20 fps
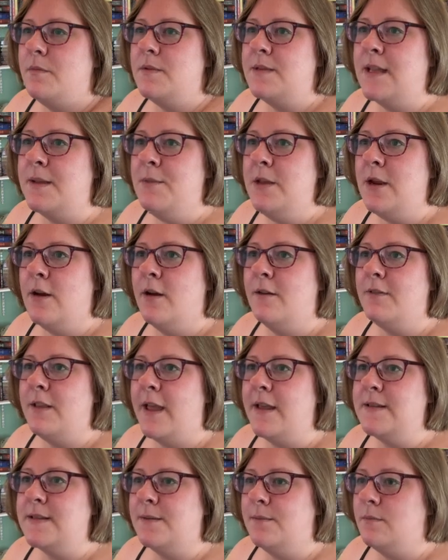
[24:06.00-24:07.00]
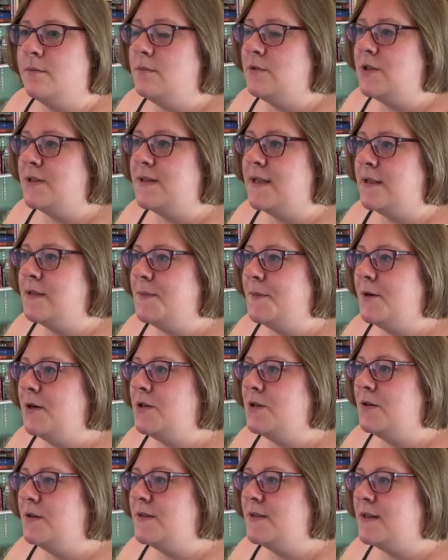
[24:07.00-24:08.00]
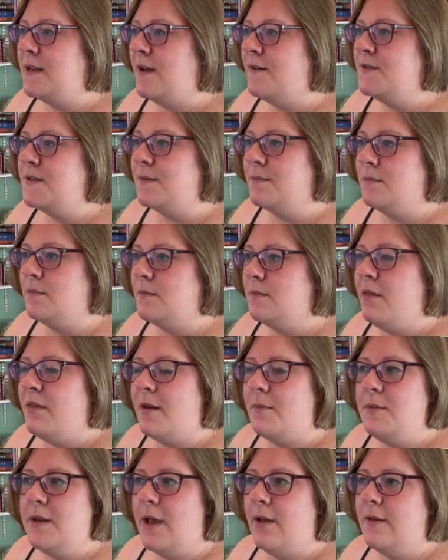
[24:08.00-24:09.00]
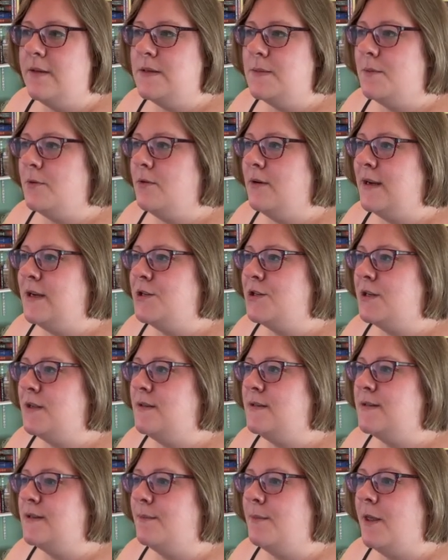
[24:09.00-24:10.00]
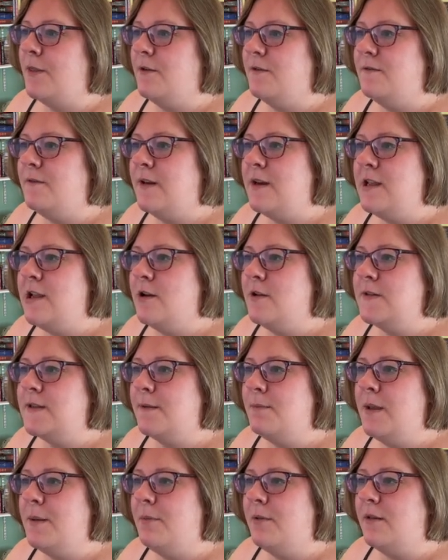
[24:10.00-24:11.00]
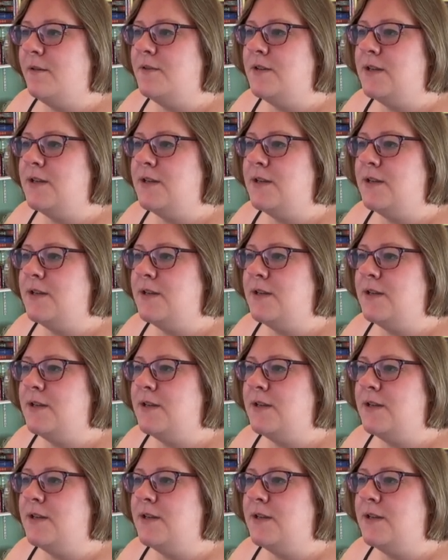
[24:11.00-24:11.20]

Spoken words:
same here of like some just inspirational stuff, some thumbnail inspiration, some other videos that people have